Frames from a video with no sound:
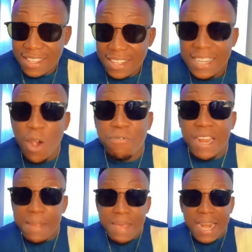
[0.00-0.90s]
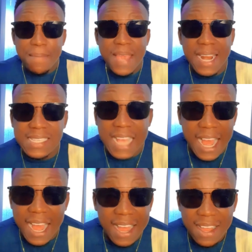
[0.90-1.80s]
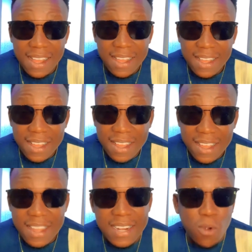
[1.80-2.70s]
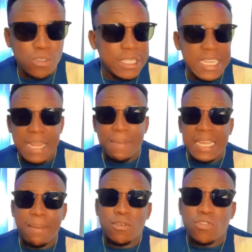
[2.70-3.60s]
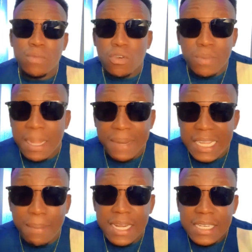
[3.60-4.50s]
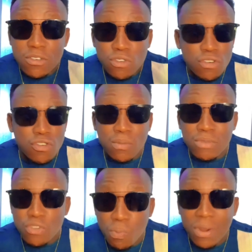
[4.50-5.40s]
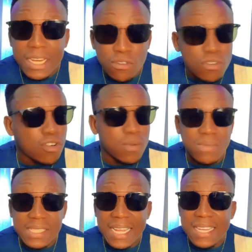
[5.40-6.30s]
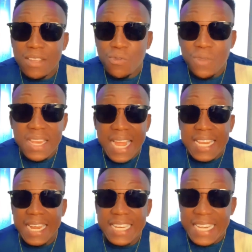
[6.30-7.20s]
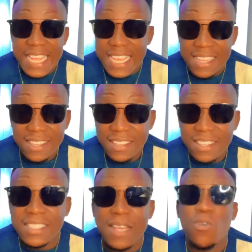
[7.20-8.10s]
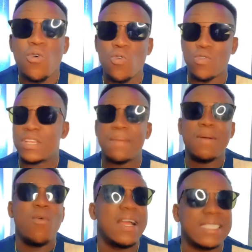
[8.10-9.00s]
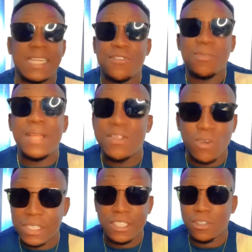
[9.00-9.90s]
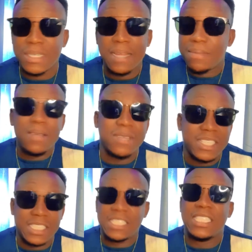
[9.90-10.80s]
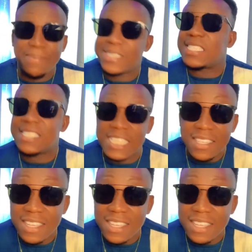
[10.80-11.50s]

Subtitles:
Na ufani biya biya sa. Na u didi nyama nyama no no no nyama nyama no no no no no no no no no no no msane. Wii ni adiade ni. So, never mind, in a human, you want to know me, shady business.